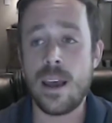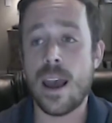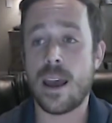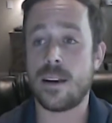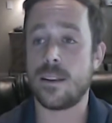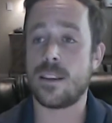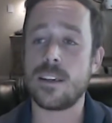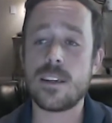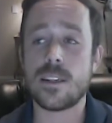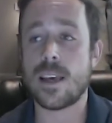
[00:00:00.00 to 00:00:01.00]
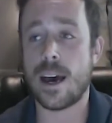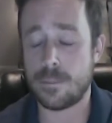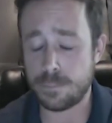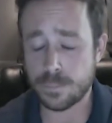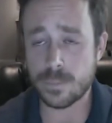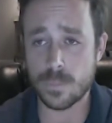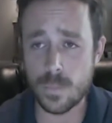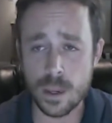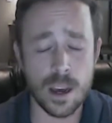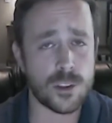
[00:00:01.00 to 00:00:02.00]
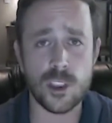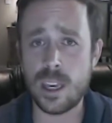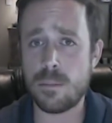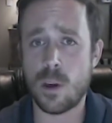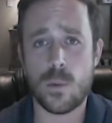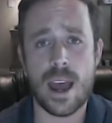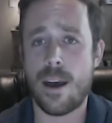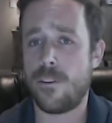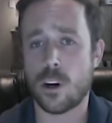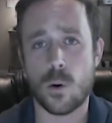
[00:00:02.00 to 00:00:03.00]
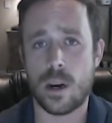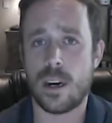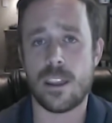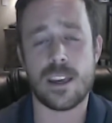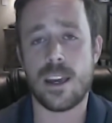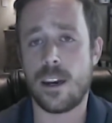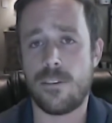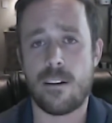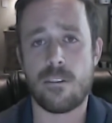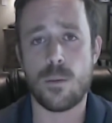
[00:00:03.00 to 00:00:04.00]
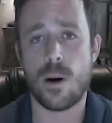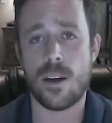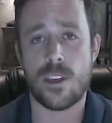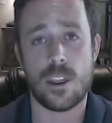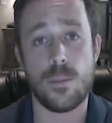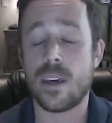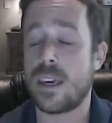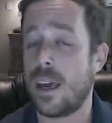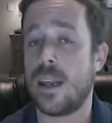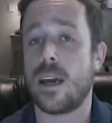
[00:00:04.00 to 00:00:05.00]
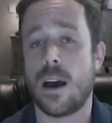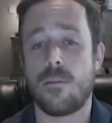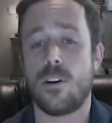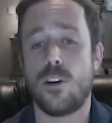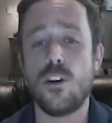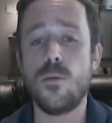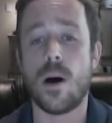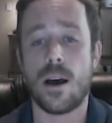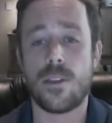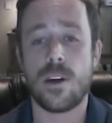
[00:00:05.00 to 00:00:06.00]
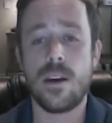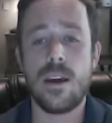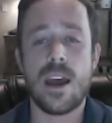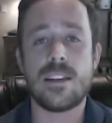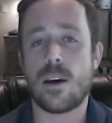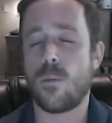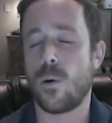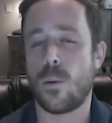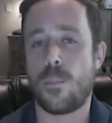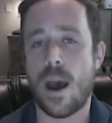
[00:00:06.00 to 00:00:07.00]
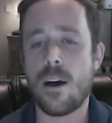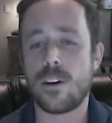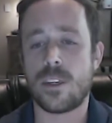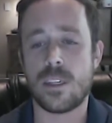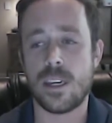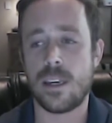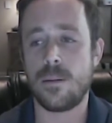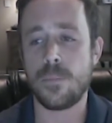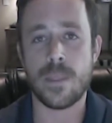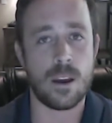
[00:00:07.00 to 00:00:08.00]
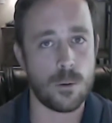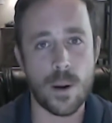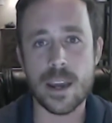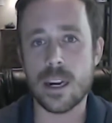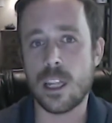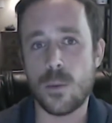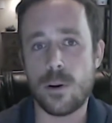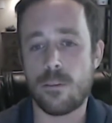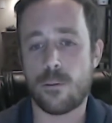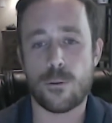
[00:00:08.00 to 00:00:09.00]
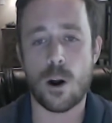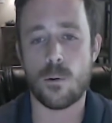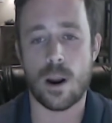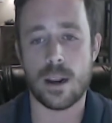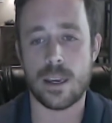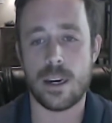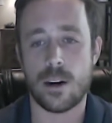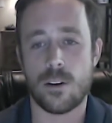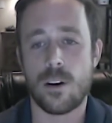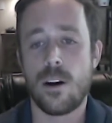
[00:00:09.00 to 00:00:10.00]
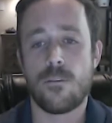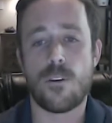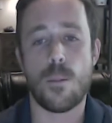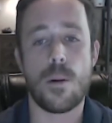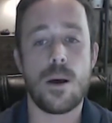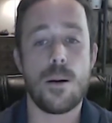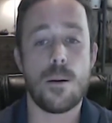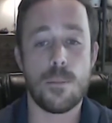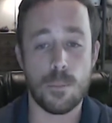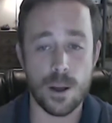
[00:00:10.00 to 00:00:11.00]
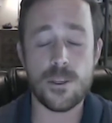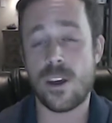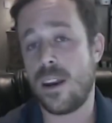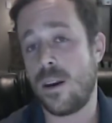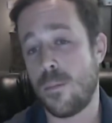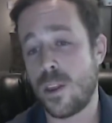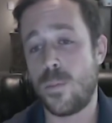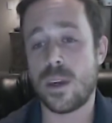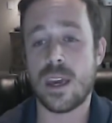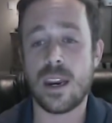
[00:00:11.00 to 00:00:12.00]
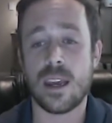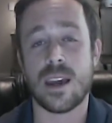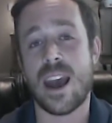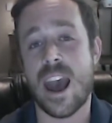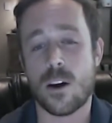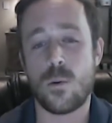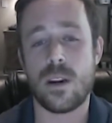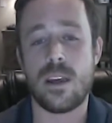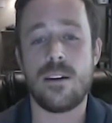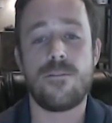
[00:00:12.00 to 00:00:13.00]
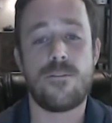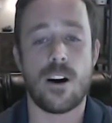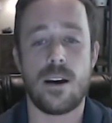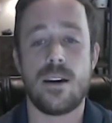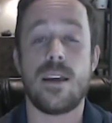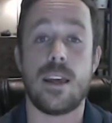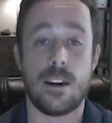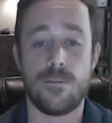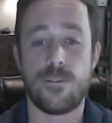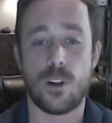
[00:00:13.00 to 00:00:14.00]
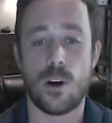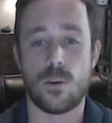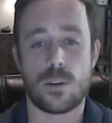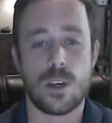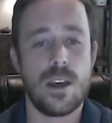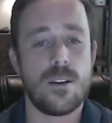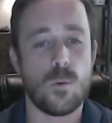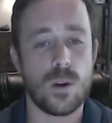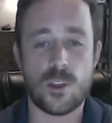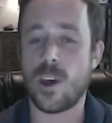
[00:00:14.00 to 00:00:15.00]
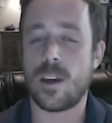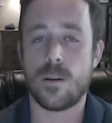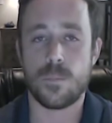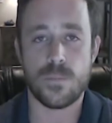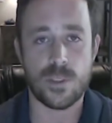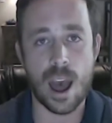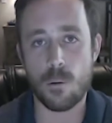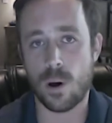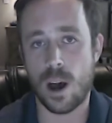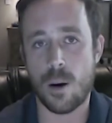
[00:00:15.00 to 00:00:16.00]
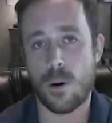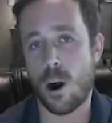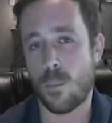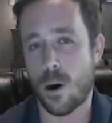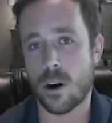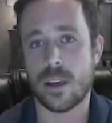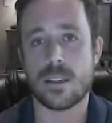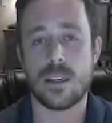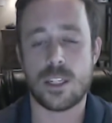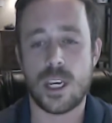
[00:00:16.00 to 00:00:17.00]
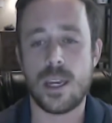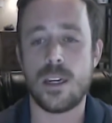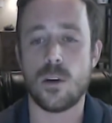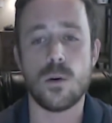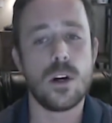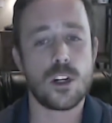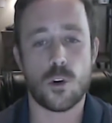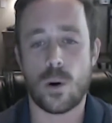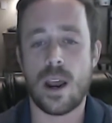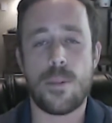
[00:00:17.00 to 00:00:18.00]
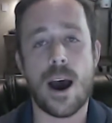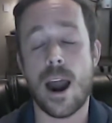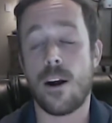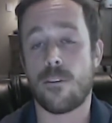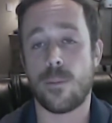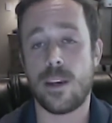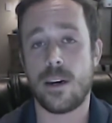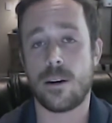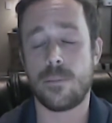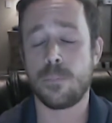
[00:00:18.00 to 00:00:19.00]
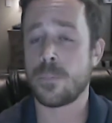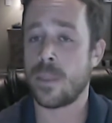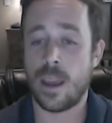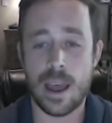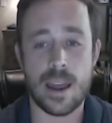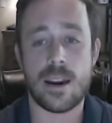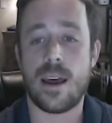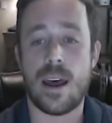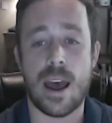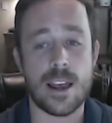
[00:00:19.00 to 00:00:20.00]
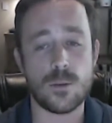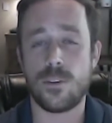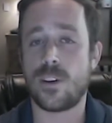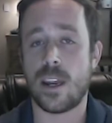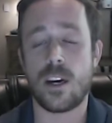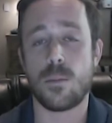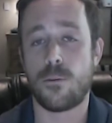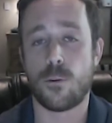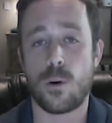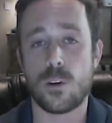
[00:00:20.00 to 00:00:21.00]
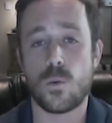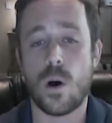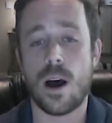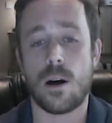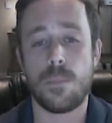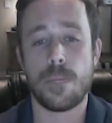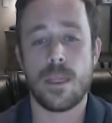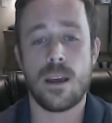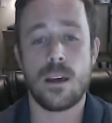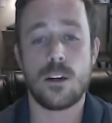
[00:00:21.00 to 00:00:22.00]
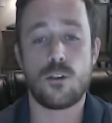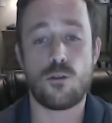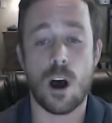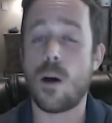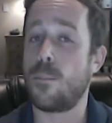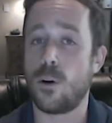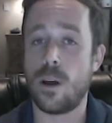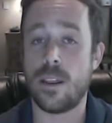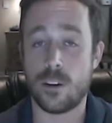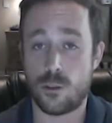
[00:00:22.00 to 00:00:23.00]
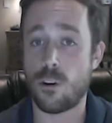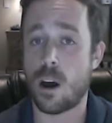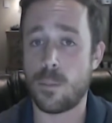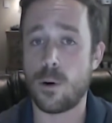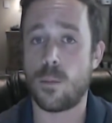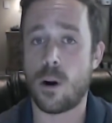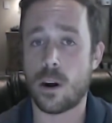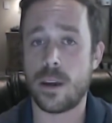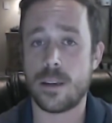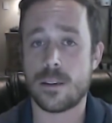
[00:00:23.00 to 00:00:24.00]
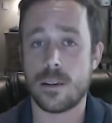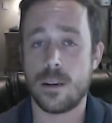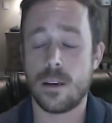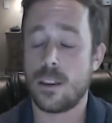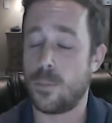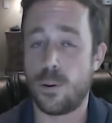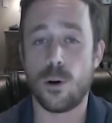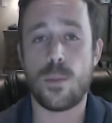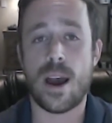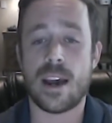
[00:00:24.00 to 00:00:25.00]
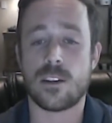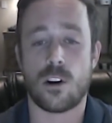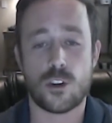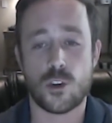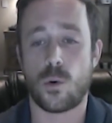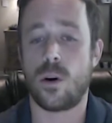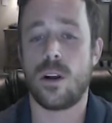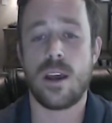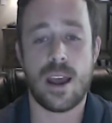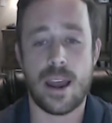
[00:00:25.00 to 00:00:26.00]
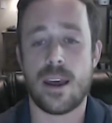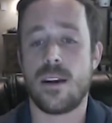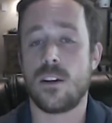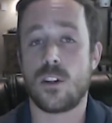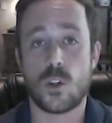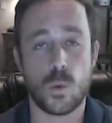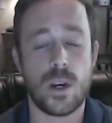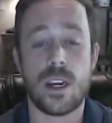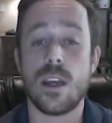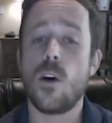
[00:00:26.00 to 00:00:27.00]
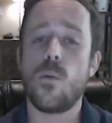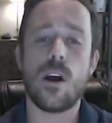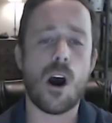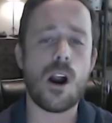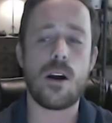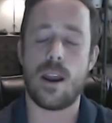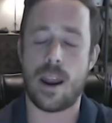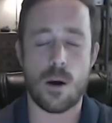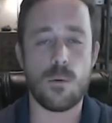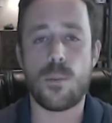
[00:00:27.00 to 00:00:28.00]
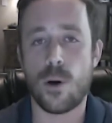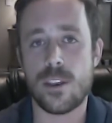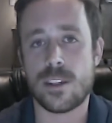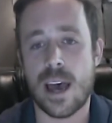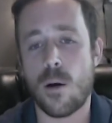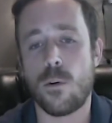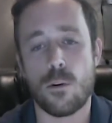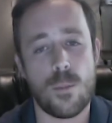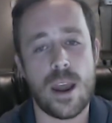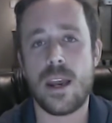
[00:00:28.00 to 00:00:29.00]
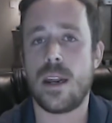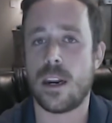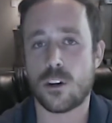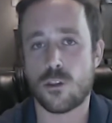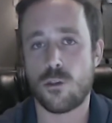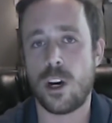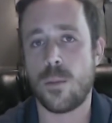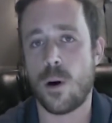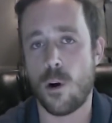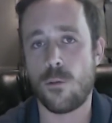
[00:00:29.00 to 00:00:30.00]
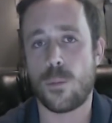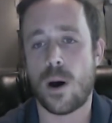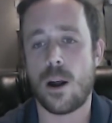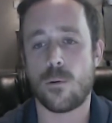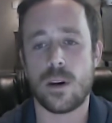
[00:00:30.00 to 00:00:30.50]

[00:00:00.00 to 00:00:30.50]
And this is a theme that we have here going into the end of every month and the beginning of a new month, is that we're about to see, and we might get a little bit of a front running here from month end and month beginning, equity fund inflows. We think that will help our markets continue to ramp higher from here. And as we said here before as well, strong bull markets, the pullbacks are short and sweet. We are, and I will point this out, we remain at extreme overbought